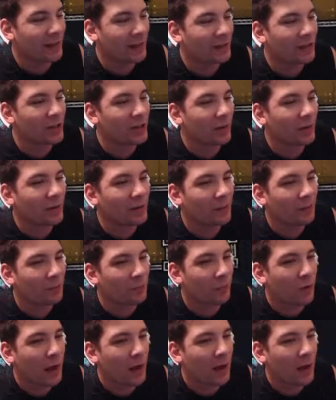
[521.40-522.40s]
you know what,
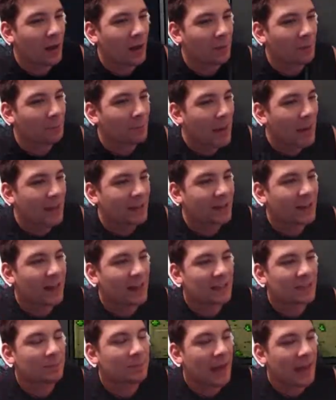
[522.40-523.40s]
Pro ma
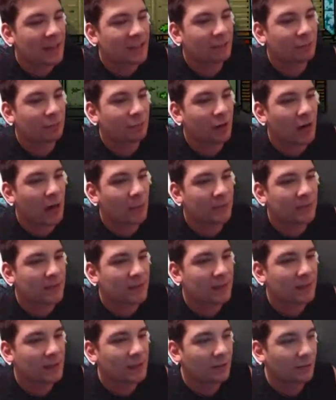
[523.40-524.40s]
guys, massive
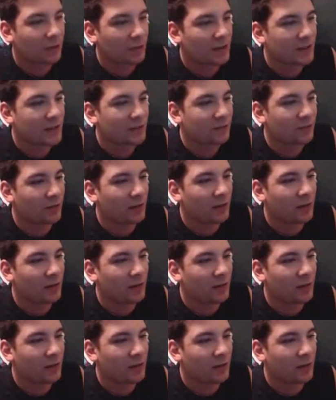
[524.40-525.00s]
props for this, for,